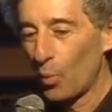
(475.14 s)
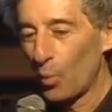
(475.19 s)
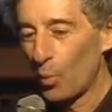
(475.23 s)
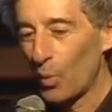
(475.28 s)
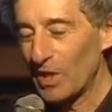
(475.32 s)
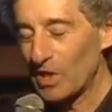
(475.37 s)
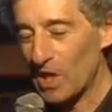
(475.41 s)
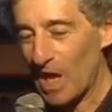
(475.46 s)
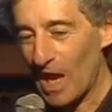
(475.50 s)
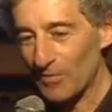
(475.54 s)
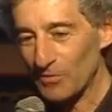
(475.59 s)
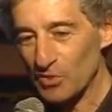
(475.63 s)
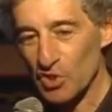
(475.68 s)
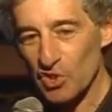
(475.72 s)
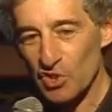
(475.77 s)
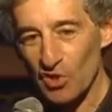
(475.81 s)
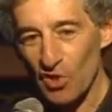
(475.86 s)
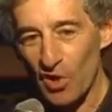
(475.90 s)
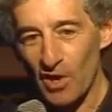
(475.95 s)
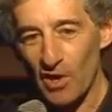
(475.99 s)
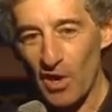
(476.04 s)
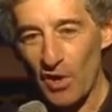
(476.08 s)
We have to
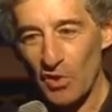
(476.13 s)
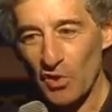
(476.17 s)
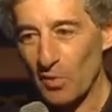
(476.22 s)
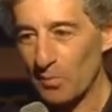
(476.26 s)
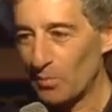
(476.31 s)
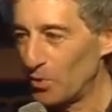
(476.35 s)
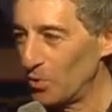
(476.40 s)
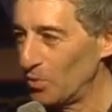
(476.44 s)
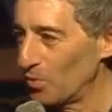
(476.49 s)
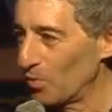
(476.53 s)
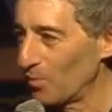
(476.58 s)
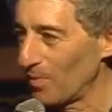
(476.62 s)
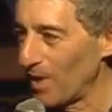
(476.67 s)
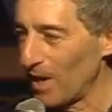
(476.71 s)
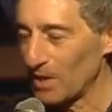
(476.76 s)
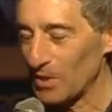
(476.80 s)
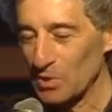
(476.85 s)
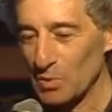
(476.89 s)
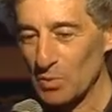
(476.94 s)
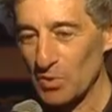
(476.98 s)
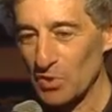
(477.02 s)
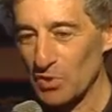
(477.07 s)
start our computer
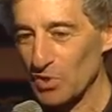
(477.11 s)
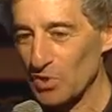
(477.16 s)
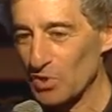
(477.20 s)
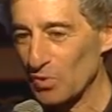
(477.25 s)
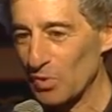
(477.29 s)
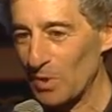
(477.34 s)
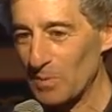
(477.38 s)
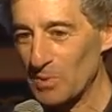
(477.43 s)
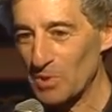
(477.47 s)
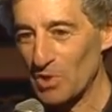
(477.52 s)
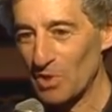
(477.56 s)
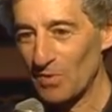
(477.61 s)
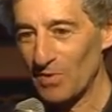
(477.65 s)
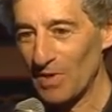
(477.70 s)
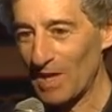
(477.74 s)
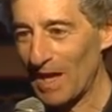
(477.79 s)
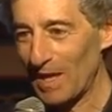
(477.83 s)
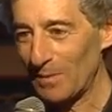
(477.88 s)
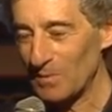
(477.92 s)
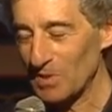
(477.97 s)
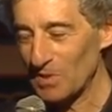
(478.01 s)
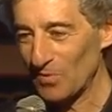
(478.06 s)
models with a description of the
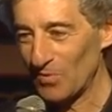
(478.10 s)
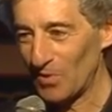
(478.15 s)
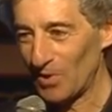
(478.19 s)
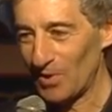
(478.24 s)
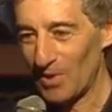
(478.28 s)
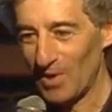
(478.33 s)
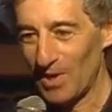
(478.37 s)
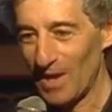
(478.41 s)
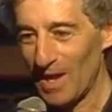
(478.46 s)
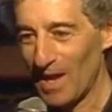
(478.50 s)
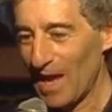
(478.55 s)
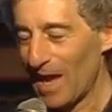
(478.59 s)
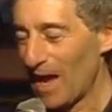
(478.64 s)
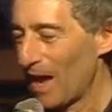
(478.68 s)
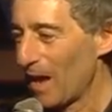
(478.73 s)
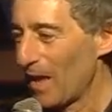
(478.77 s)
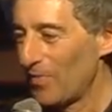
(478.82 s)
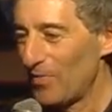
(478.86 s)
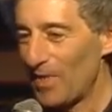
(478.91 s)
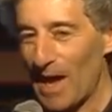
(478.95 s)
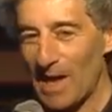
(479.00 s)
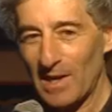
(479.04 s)
atmosphere.
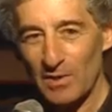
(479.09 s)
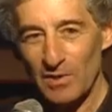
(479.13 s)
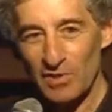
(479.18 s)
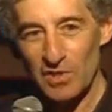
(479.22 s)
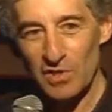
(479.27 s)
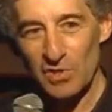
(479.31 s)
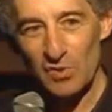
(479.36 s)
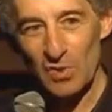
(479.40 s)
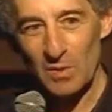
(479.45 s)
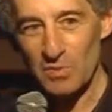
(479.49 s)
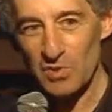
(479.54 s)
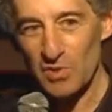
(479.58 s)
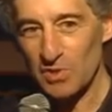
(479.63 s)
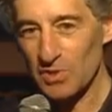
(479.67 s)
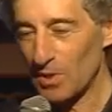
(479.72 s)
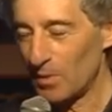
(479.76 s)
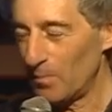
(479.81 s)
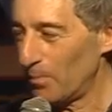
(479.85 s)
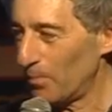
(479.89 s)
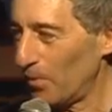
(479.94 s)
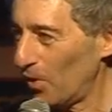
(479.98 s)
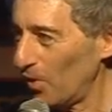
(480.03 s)
That description's
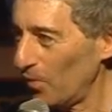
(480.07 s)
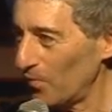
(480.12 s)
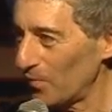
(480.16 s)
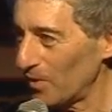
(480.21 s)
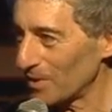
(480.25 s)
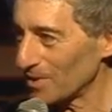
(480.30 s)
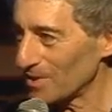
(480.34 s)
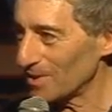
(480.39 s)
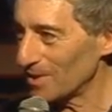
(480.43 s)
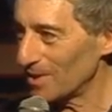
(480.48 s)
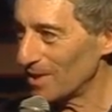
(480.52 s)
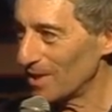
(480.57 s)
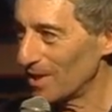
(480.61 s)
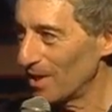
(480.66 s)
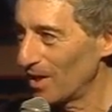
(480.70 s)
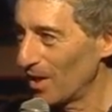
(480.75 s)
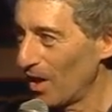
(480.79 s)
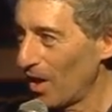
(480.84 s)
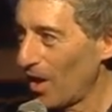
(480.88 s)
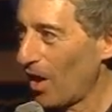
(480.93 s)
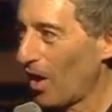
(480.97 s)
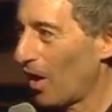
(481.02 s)
imperfect.
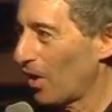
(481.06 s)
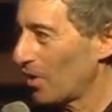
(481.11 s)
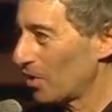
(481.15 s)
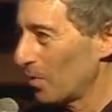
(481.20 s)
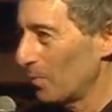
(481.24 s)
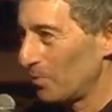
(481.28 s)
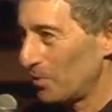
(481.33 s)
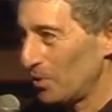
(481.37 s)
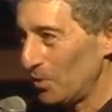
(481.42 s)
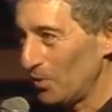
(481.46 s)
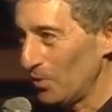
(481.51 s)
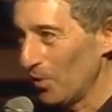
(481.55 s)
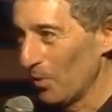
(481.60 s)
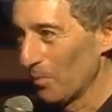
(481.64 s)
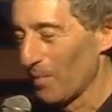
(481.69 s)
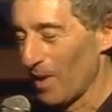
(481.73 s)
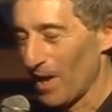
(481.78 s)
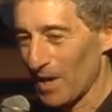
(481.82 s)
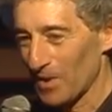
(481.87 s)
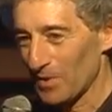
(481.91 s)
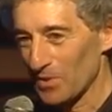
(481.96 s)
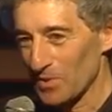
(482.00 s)
Our computer
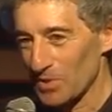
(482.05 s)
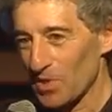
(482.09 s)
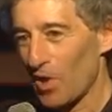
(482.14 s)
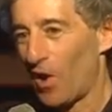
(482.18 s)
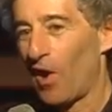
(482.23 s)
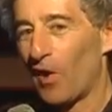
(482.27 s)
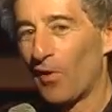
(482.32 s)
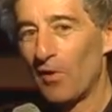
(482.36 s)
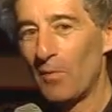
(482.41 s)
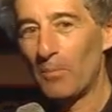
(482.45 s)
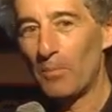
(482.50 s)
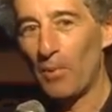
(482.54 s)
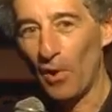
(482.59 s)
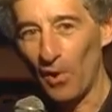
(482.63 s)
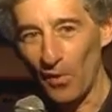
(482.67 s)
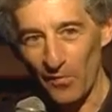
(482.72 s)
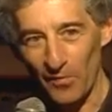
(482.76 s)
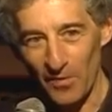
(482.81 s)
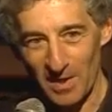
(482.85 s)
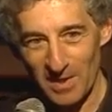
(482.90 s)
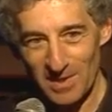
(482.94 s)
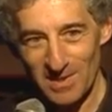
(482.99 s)
models are
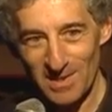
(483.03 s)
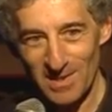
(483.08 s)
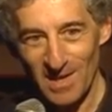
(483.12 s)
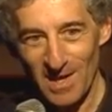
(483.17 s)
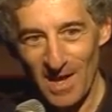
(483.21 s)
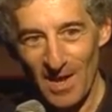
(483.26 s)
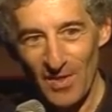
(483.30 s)
imperfect.